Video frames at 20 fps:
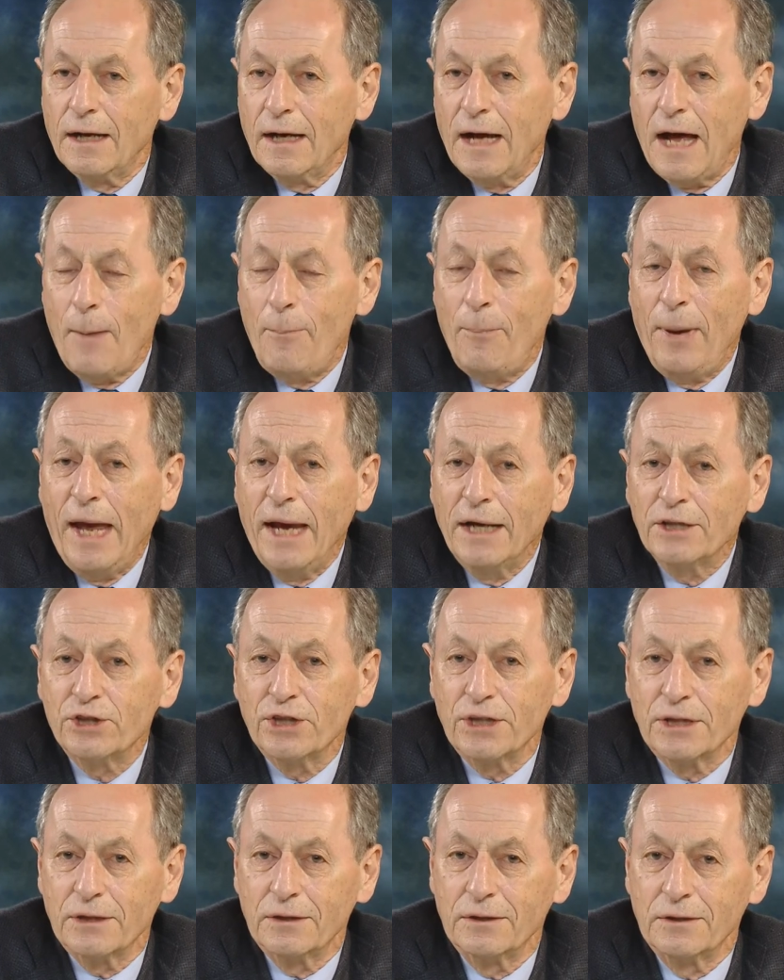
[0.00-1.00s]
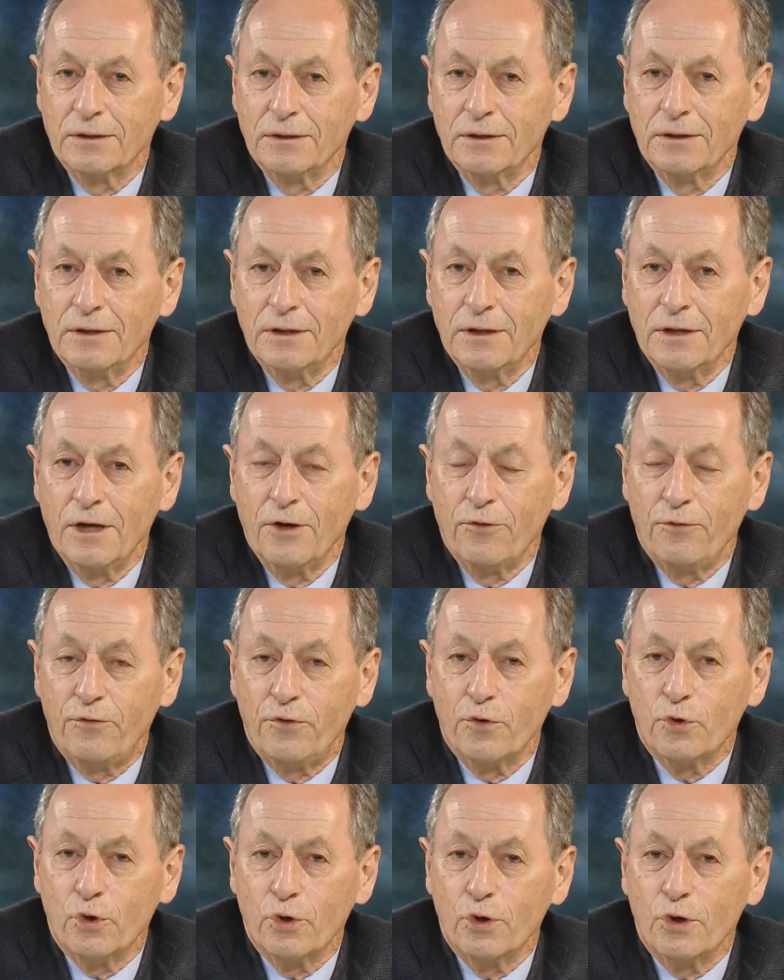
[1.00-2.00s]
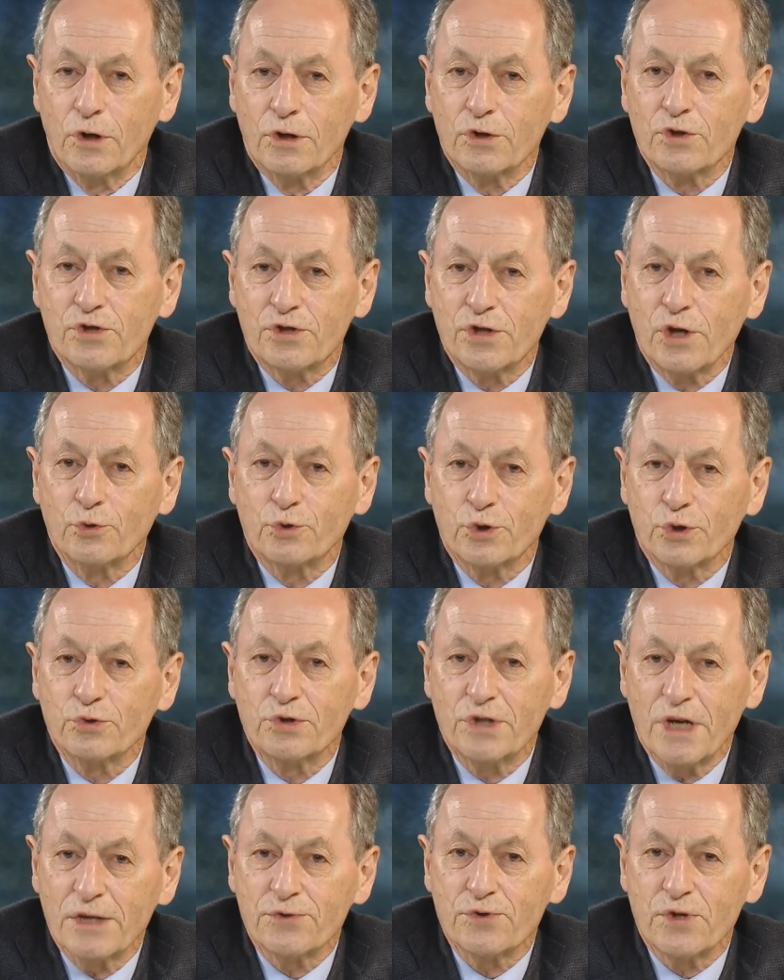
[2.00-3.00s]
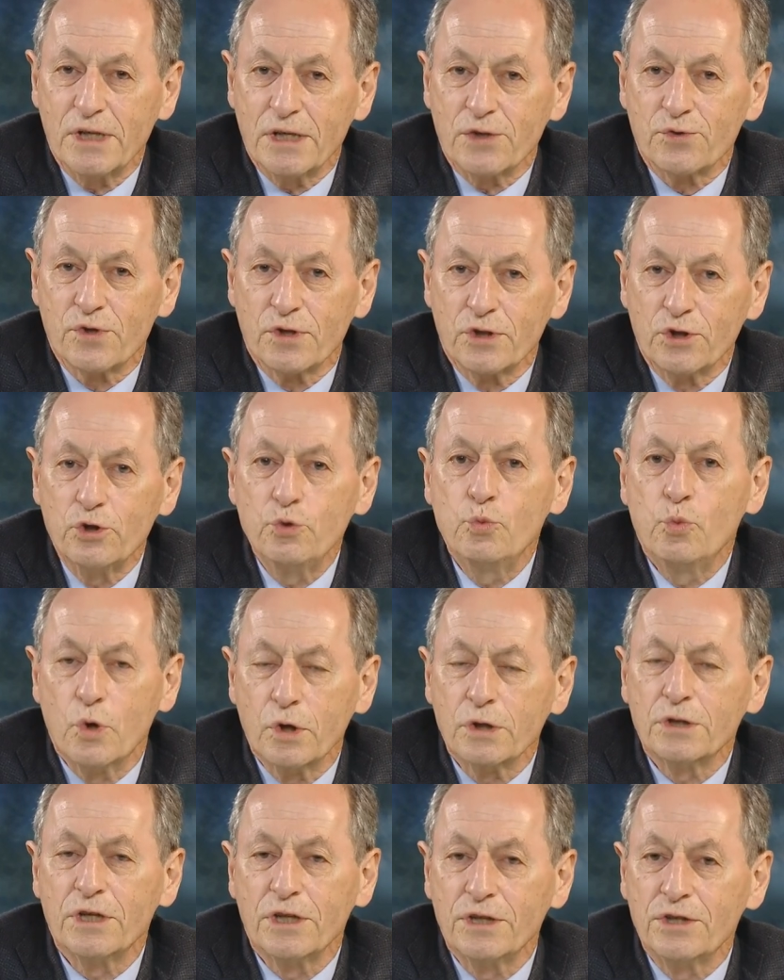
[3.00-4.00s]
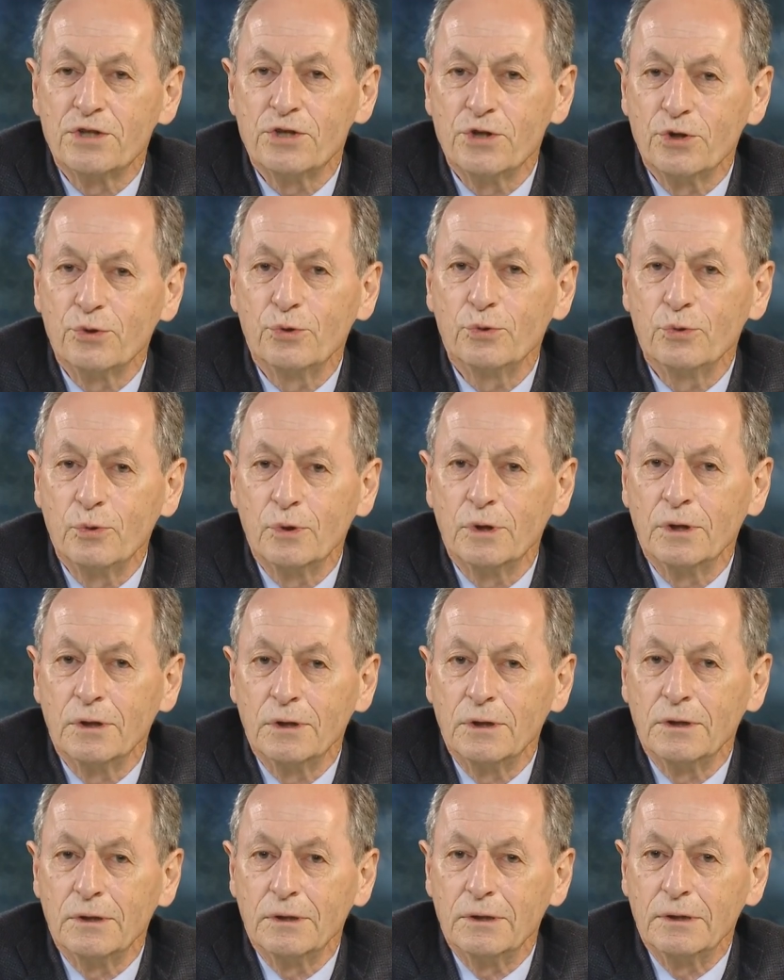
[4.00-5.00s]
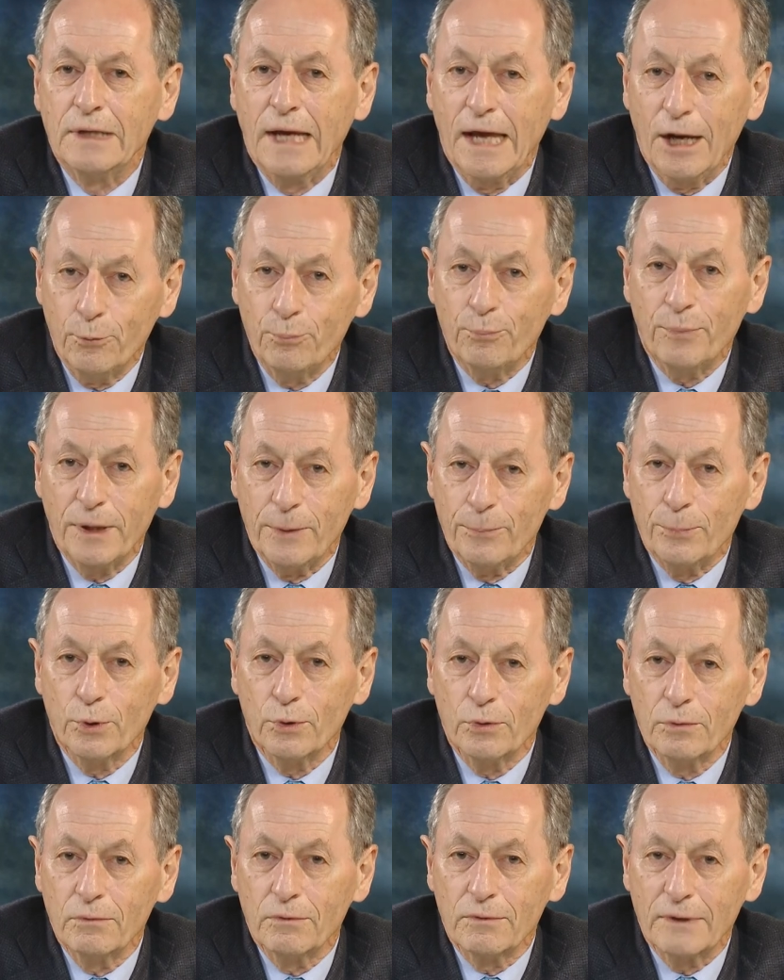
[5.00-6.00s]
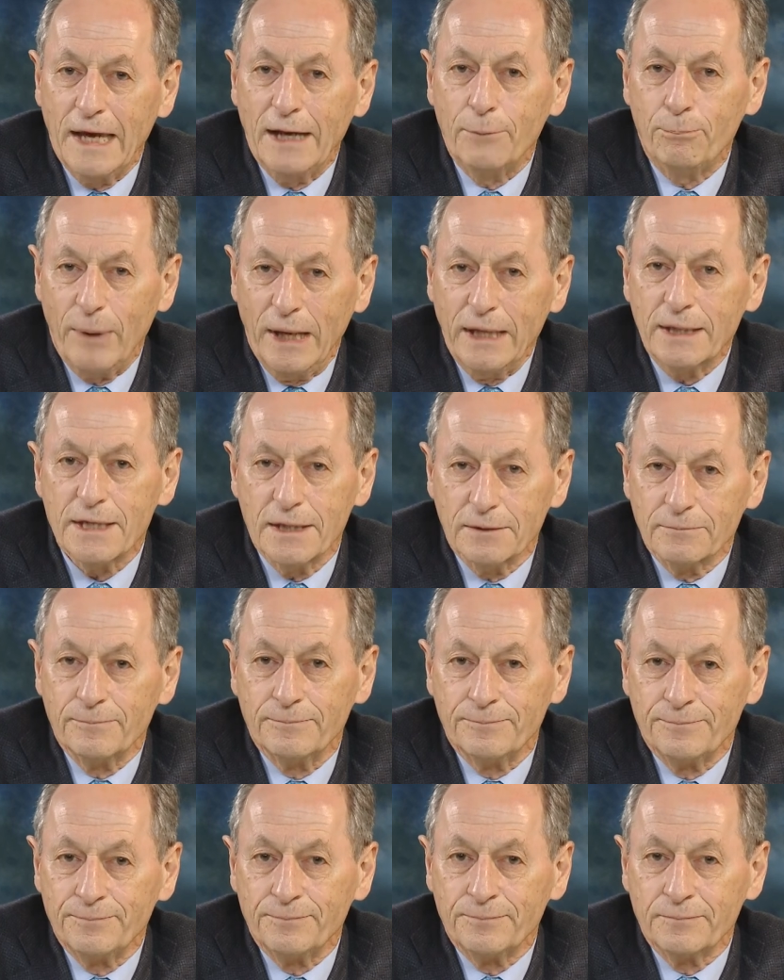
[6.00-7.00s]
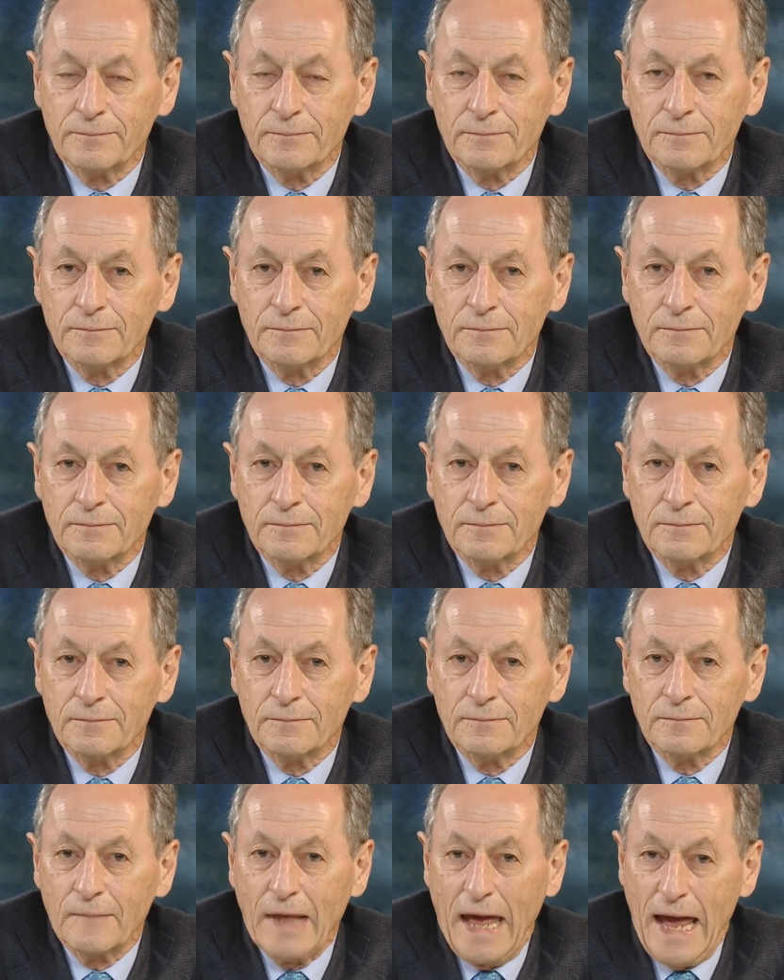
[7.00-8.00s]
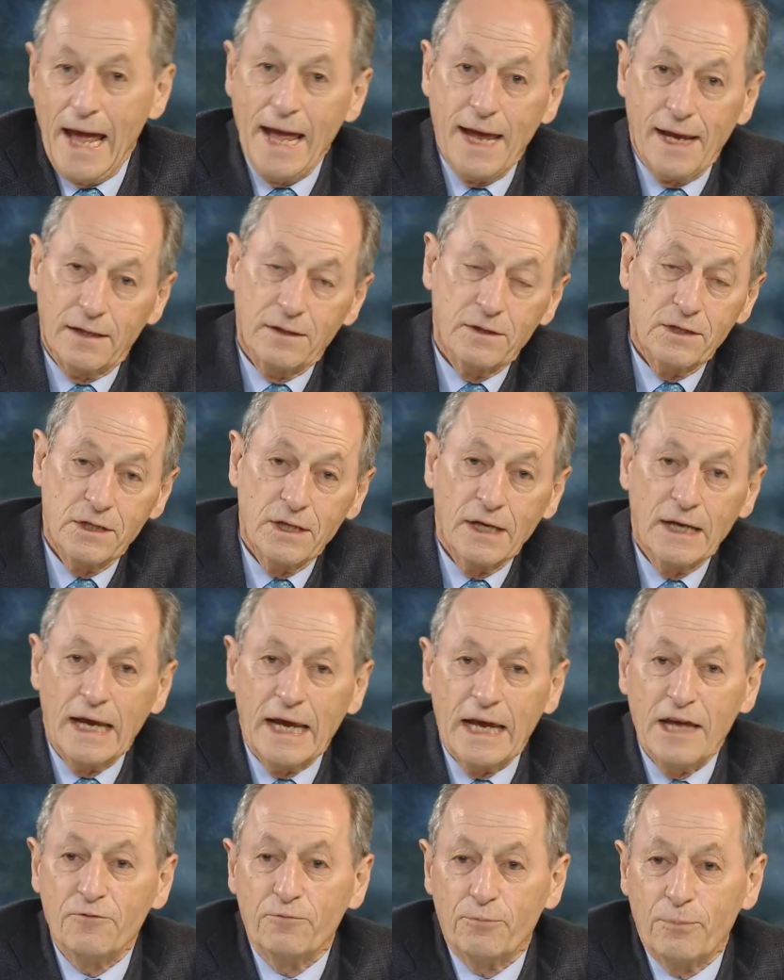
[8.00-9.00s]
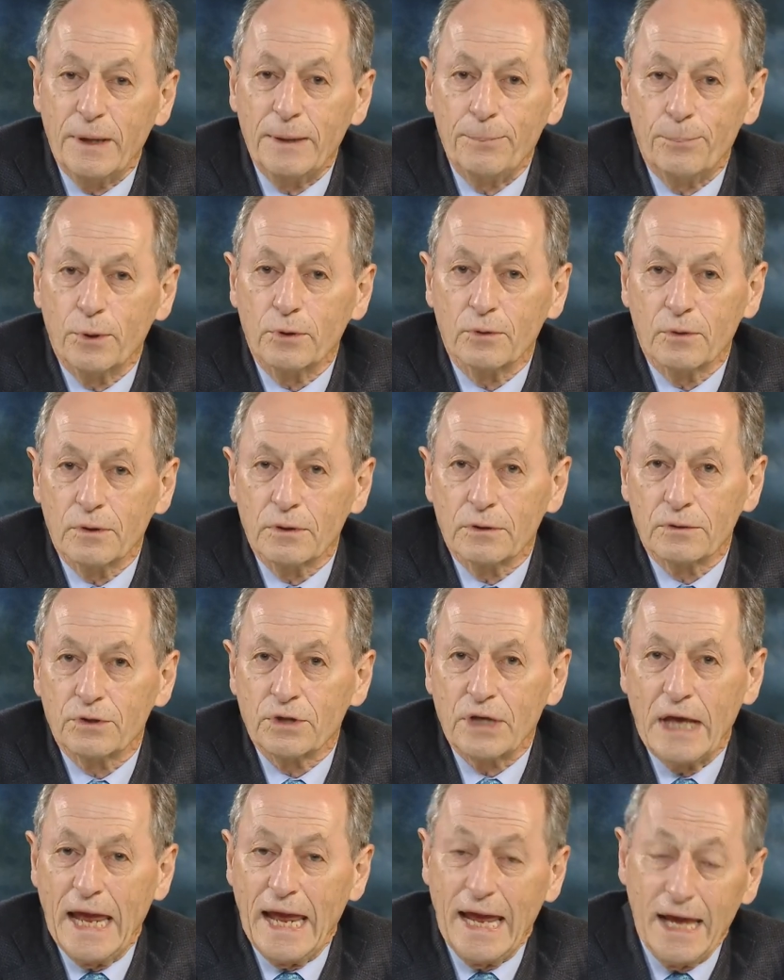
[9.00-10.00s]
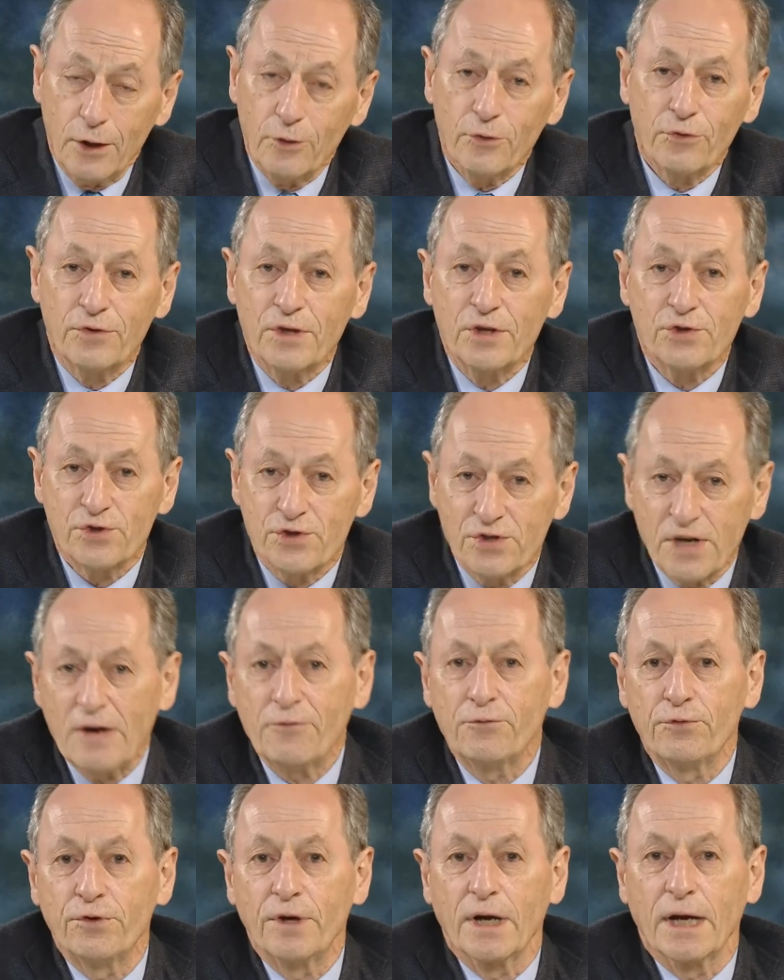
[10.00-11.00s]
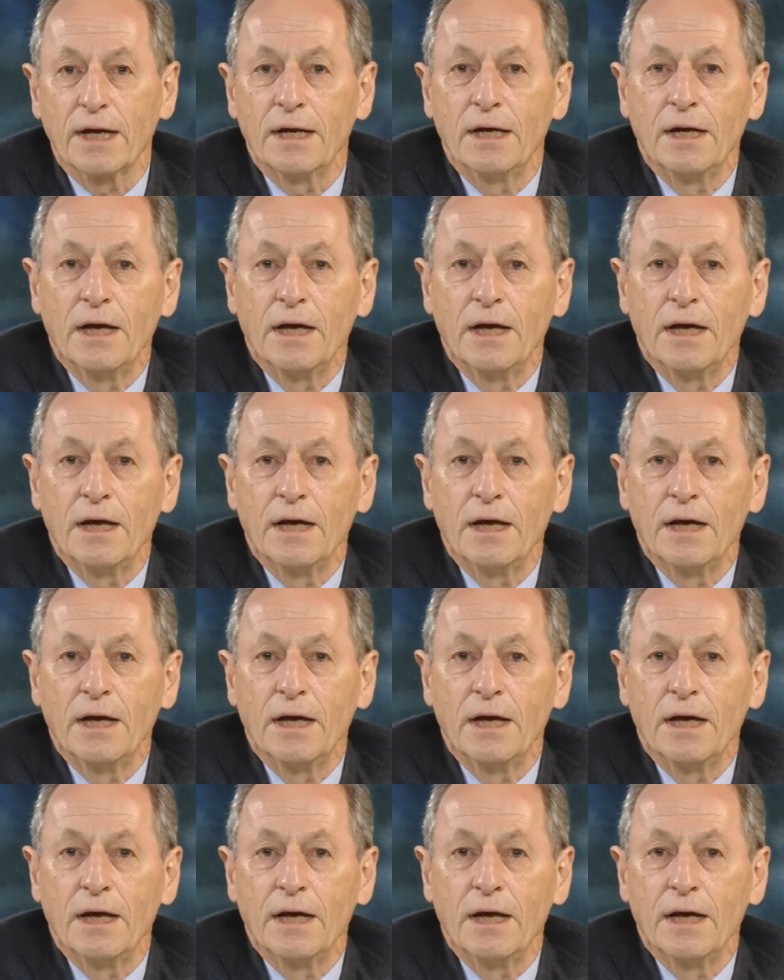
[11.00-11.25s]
a passion for social justice. You wanted to help people get better. And if people's health is suffering